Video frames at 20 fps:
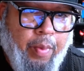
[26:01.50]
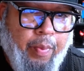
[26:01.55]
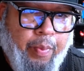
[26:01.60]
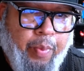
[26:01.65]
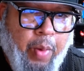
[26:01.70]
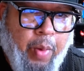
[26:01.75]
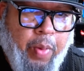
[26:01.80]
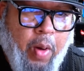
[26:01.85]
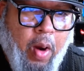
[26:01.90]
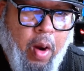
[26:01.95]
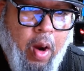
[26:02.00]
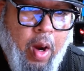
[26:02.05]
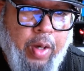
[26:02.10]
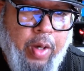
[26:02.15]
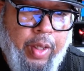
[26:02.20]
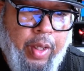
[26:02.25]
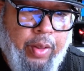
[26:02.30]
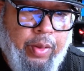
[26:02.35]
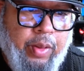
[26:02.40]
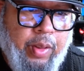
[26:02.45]

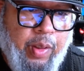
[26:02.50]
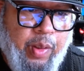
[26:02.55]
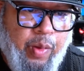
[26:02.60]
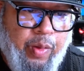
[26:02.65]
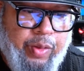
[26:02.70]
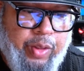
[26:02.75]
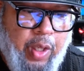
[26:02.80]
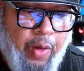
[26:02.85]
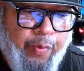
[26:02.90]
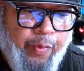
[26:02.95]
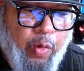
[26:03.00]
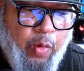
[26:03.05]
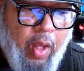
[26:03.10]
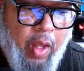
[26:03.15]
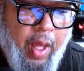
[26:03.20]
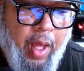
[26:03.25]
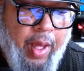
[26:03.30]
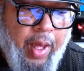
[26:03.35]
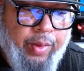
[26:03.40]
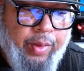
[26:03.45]
preparedness, self
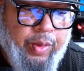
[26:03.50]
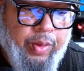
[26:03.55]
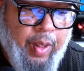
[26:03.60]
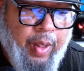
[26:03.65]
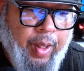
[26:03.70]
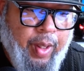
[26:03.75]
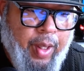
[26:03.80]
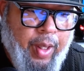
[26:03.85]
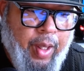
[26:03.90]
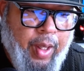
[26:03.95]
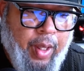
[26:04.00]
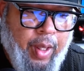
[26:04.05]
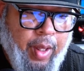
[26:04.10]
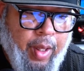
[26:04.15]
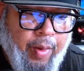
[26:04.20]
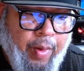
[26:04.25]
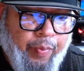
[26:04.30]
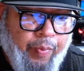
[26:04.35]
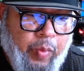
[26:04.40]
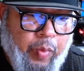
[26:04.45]
reliance.
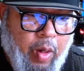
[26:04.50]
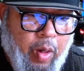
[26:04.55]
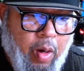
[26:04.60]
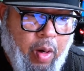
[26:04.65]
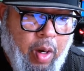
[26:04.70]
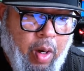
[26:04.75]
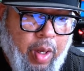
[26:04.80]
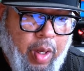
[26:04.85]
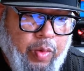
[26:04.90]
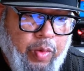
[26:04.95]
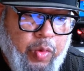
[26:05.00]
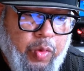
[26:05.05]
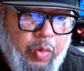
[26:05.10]
All right,